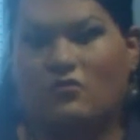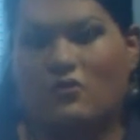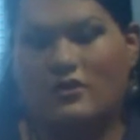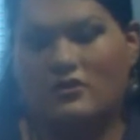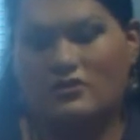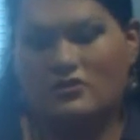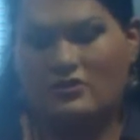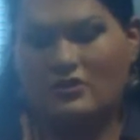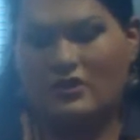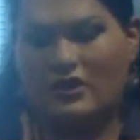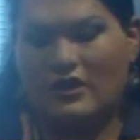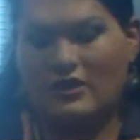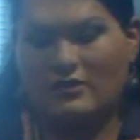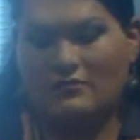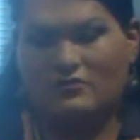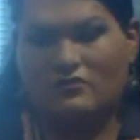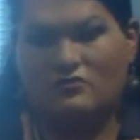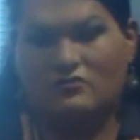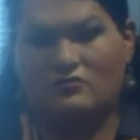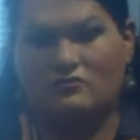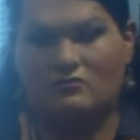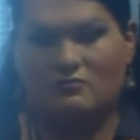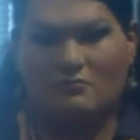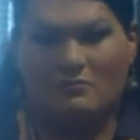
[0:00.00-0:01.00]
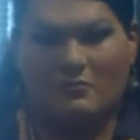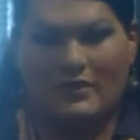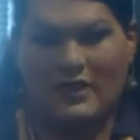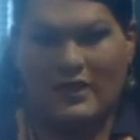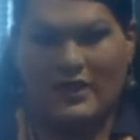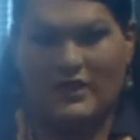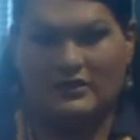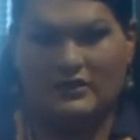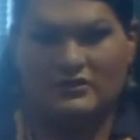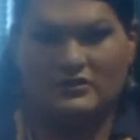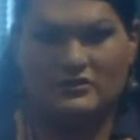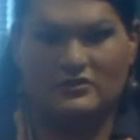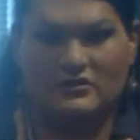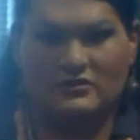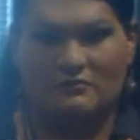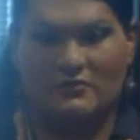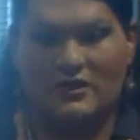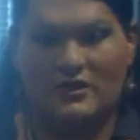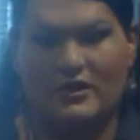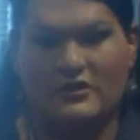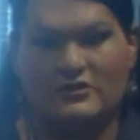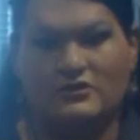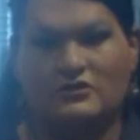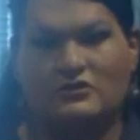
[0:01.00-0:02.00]
Once you're able to manage and
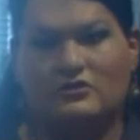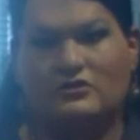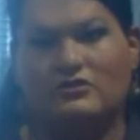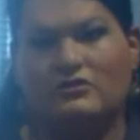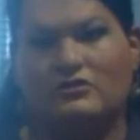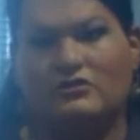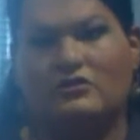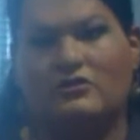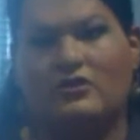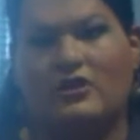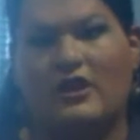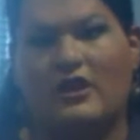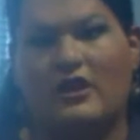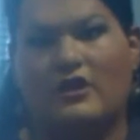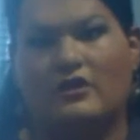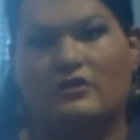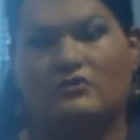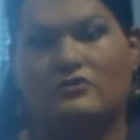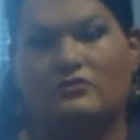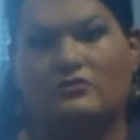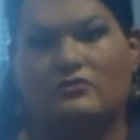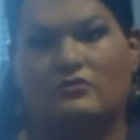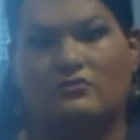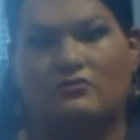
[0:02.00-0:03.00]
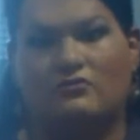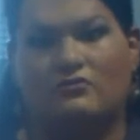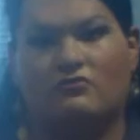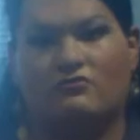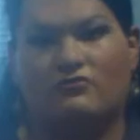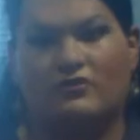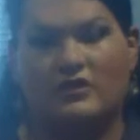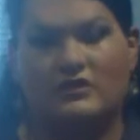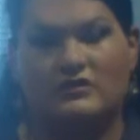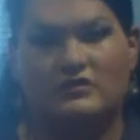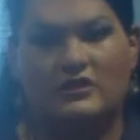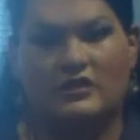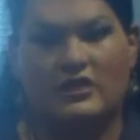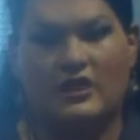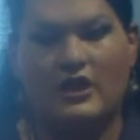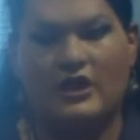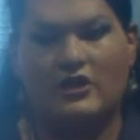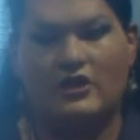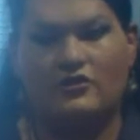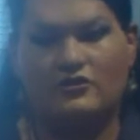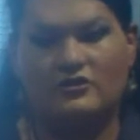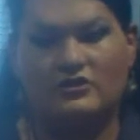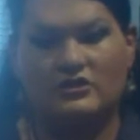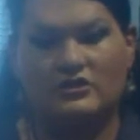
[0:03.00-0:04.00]
master your actual raising
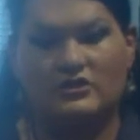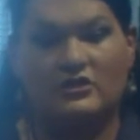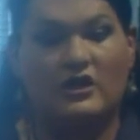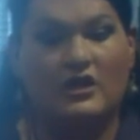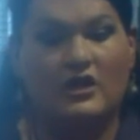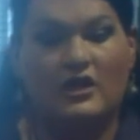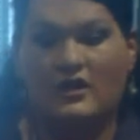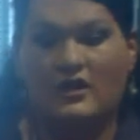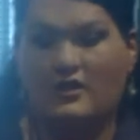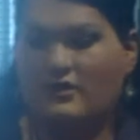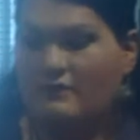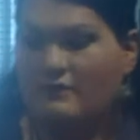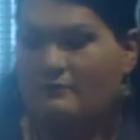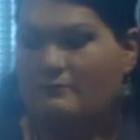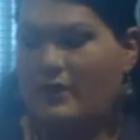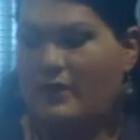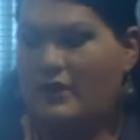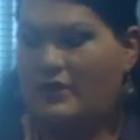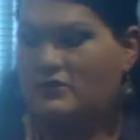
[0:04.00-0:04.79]
energy, then